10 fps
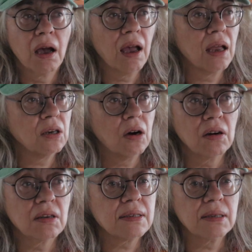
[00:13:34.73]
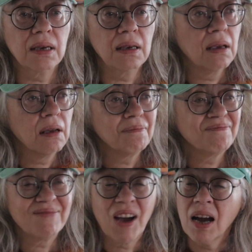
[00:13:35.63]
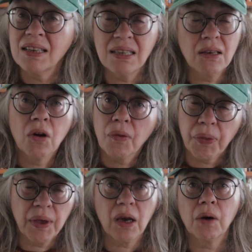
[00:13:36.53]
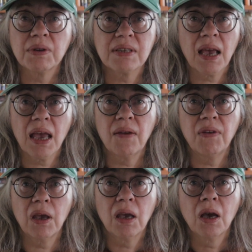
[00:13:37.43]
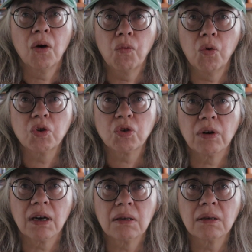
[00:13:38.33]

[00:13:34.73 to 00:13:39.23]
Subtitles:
And honestly, I did not think I was a heavy waterer,